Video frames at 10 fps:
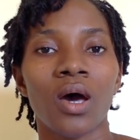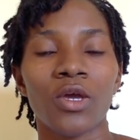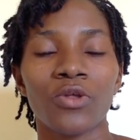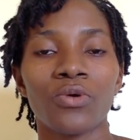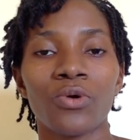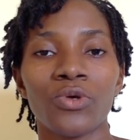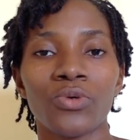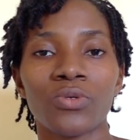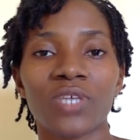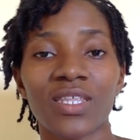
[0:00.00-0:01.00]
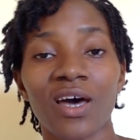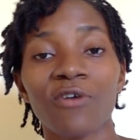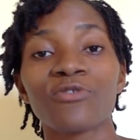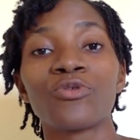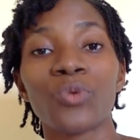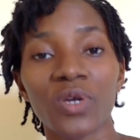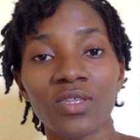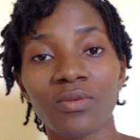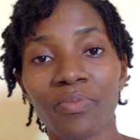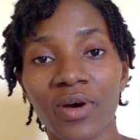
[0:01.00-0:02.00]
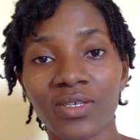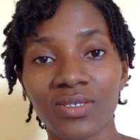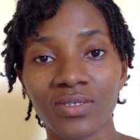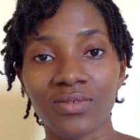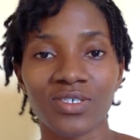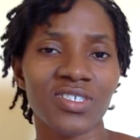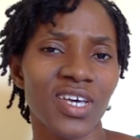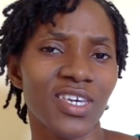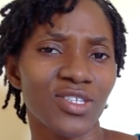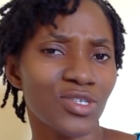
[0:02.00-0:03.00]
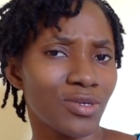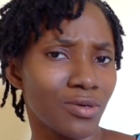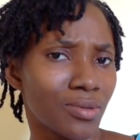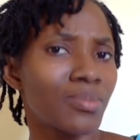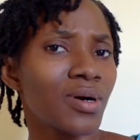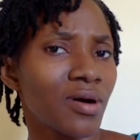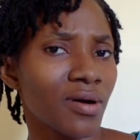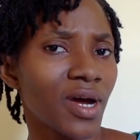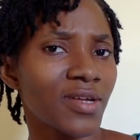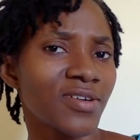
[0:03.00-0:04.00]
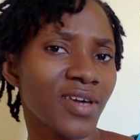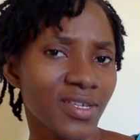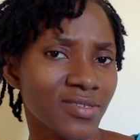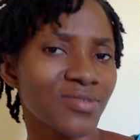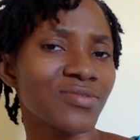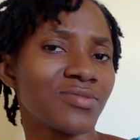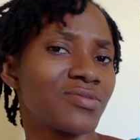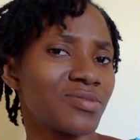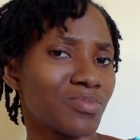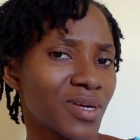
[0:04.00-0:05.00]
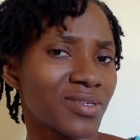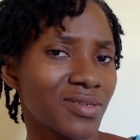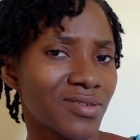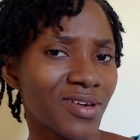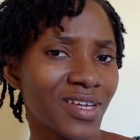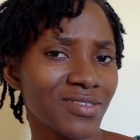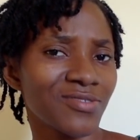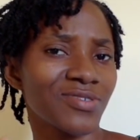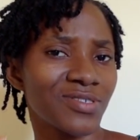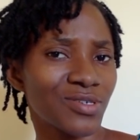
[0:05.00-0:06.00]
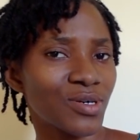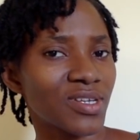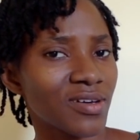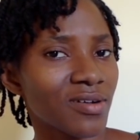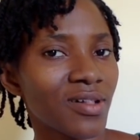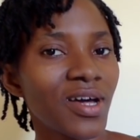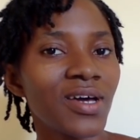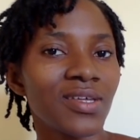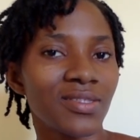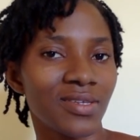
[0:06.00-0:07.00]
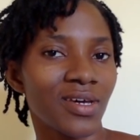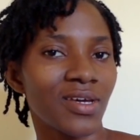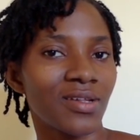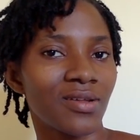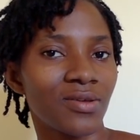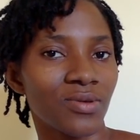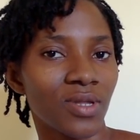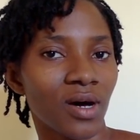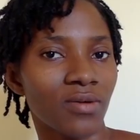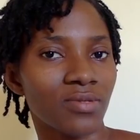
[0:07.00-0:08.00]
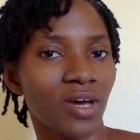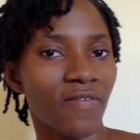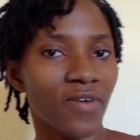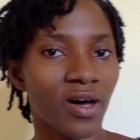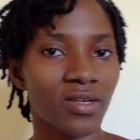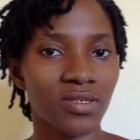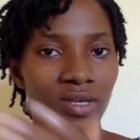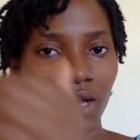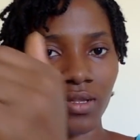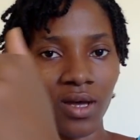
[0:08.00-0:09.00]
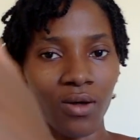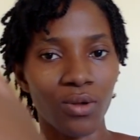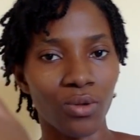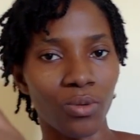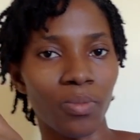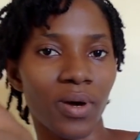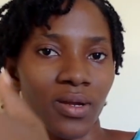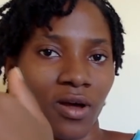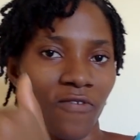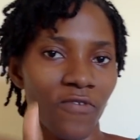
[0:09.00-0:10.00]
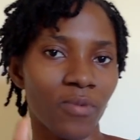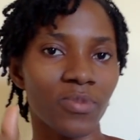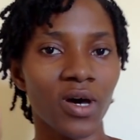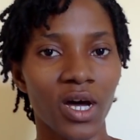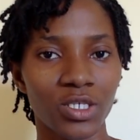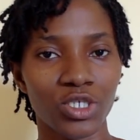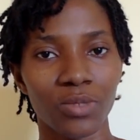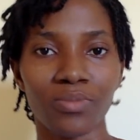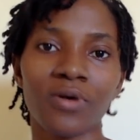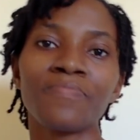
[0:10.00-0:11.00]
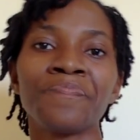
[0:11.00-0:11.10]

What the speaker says: You start out knowing the person just like a tube, right? You're getting to know the person, you're getting to a tunnel, then you now diverse and now loop and now form the heart shape.